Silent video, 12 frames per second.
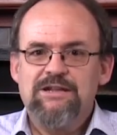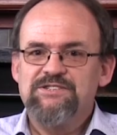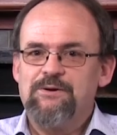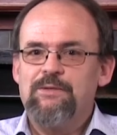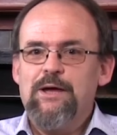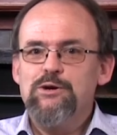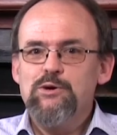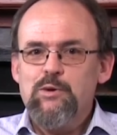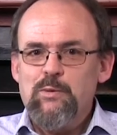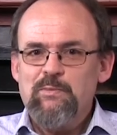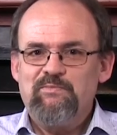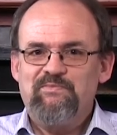And so they
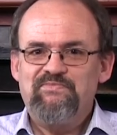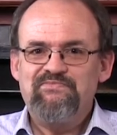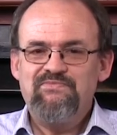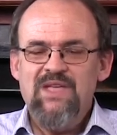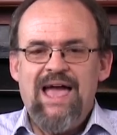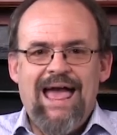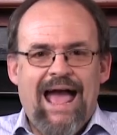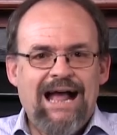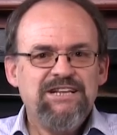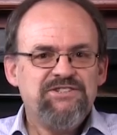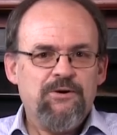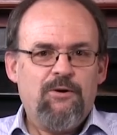do.
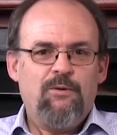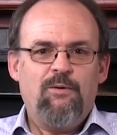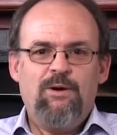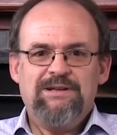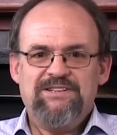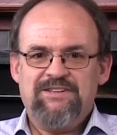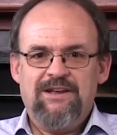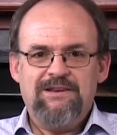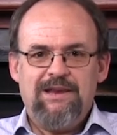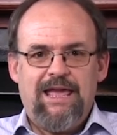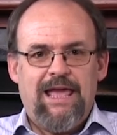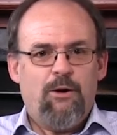And so
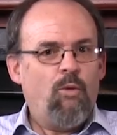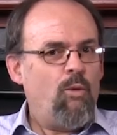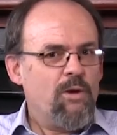suddenly,